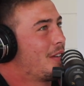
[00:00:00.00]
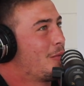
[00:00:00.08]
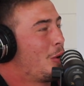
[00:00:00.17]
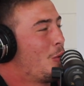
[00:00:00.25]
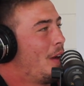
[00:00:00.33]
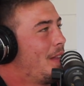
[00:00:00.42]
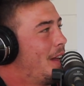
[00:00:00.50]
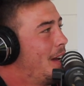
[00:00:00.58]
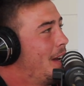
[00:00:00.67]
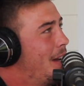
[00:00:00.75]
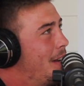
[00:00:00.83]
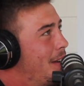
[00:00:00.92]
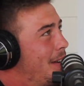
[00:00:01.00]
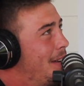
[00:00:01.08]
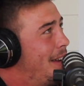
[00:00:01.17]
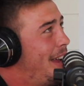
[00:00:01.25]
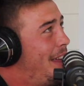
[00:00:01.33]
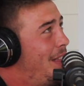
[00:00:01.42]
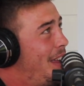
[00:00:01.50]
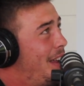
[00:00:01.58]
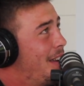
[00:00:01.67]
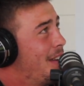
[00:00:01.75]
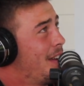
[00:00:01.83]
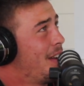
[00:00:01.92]
we won the hit, and
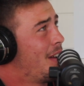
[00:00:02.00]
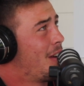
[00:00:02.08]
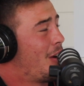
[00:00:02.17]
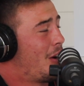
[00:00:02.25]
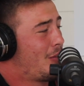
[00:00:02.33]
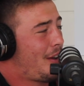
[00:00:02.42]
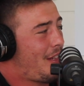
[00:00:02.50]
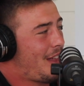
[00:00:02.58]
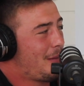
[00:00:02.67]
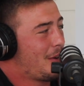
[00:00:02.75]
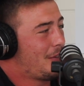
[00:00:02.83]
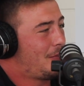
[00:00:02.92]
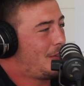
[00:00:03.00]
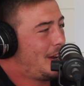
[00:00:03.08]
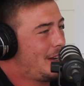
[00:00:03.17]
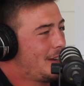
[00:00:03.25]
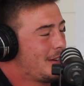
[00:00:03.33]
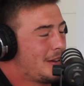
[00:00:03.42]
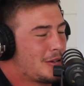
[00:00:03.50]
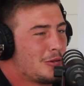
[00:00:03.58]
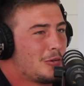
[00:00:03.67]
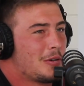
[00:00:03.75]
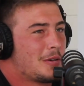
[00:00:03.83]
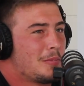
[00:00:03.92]
then I reset my feet, and I
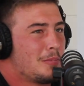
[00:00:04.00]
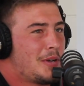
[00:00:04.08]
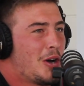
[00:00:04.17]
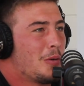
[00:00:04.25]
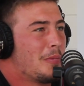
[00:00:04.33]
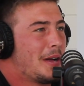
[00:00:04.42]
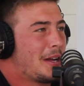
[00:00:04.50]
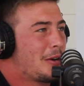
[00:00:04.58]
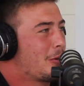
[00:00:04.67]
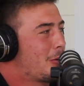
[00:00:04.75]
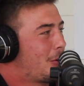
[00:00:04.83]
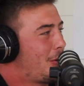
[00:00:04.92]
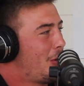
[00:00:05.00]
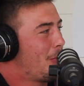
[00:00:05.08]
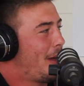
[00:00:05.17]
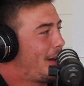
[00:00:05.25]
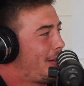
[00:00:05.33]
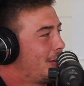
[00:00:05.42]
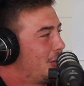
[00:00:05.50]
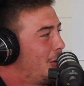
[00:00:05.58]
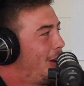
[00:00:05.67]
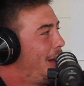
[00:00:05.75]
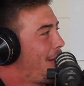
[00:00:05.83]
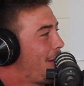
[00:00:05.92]
caught my old mate Q-Mac's
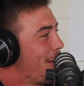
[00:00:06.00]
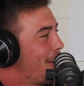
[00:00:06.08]
shoelace